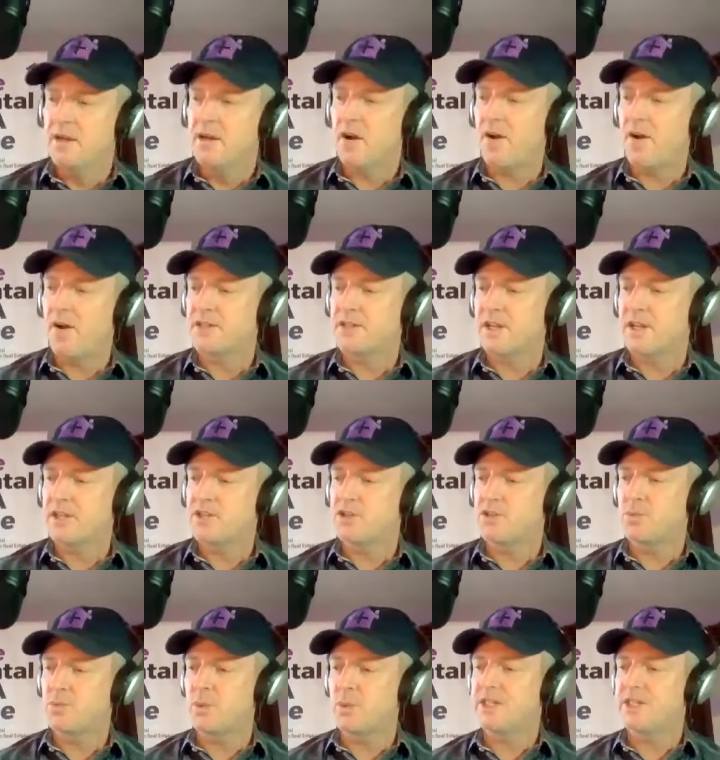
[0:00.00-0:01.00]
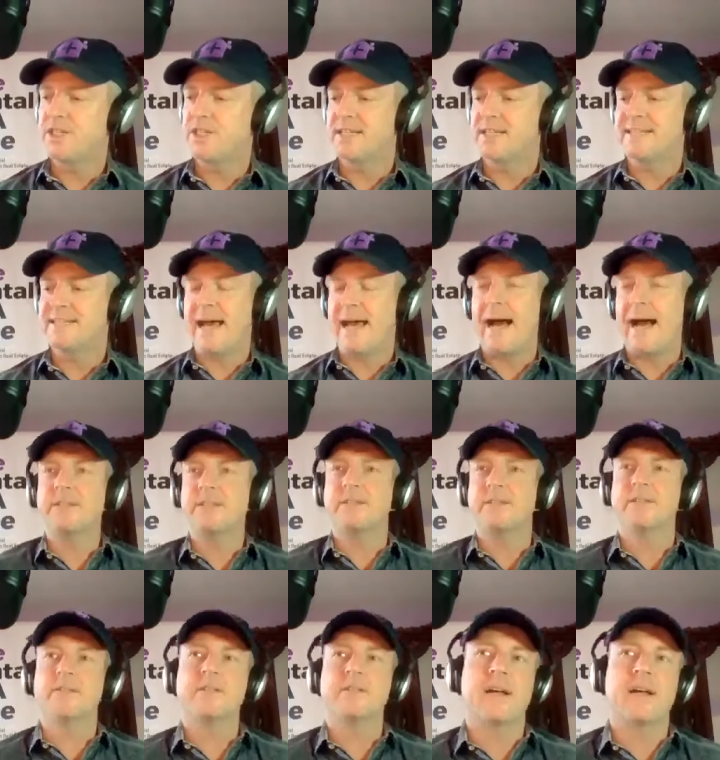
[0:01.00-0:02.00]
all right so let's switch to
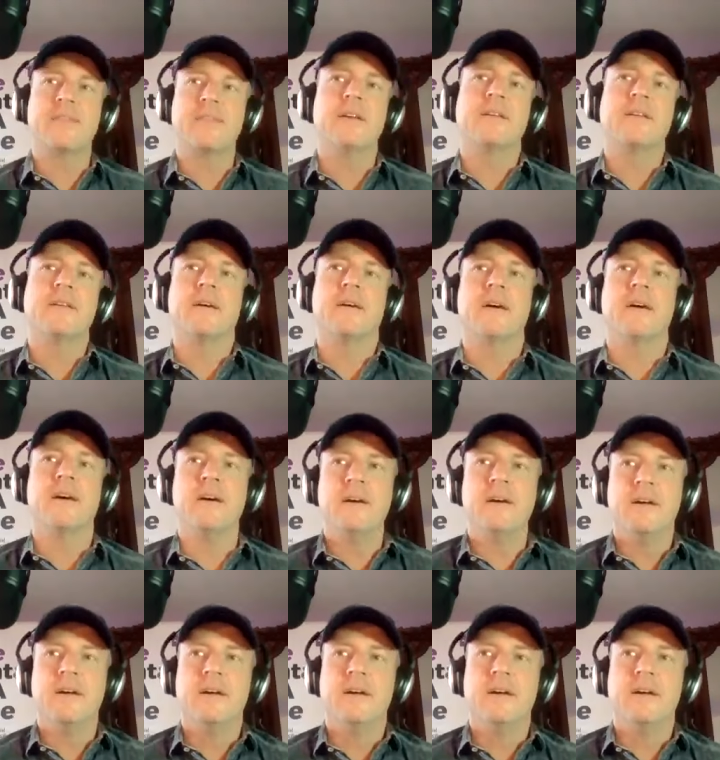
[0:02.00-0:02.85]
taxes i think uh,